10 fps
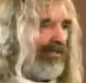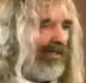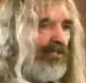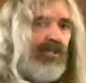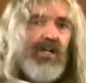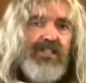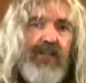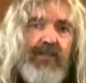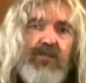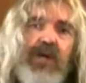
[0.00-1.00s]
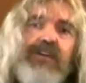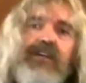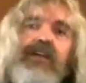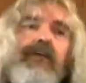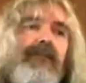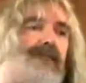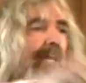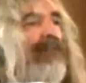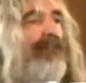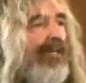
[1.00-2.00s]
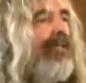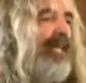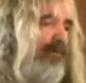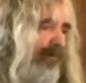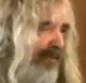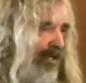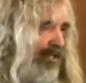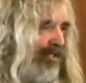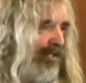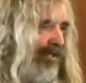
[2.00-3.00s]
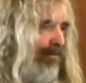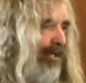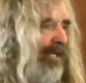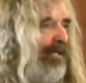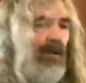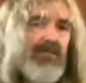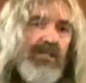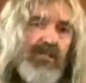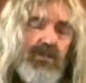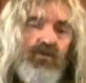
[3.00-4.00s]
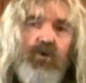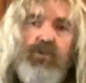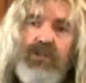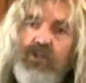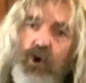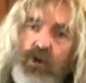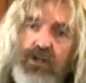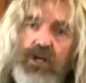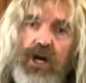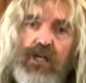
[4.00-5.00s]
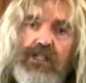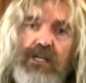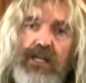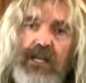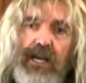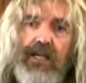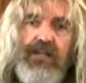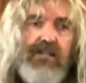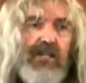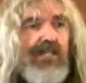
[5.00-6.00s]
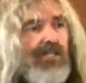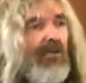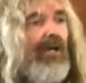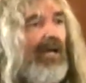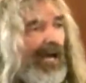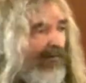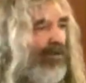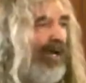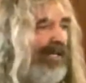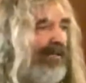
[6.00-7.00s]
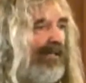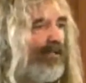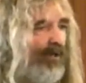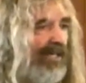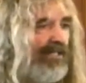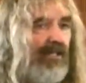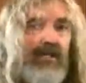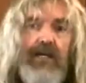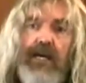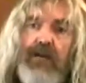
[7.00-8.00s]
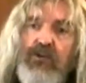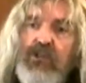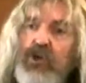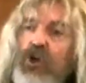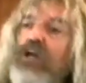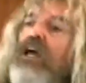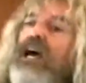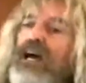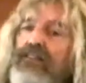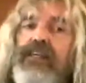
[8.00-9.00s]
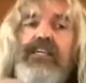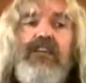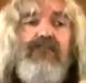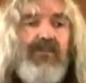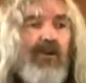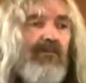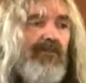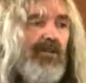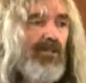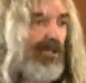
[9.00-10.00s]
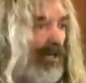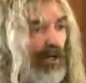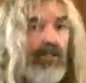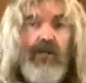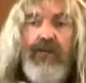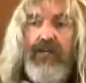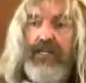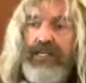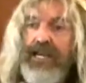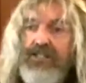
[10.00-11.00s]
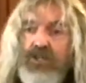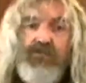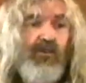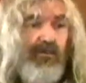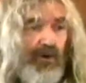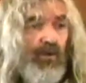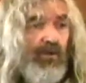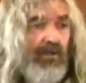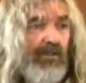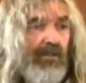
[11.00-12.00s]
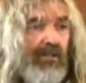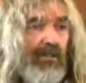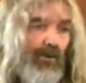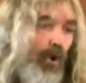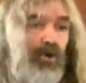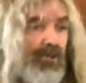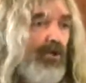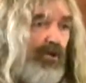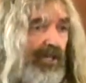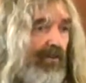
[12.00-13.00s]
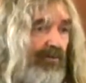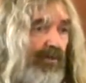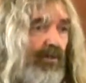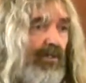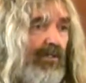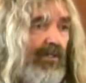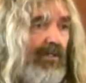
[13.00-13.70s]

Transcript: In John chapter 20, they feed him fish. When he comes into the room where the doors are locked, and he says to you, have you anything to eat? And we're told, and they give him some fish. So they say, look, he asked us for food. You know, ghosts don't eat food.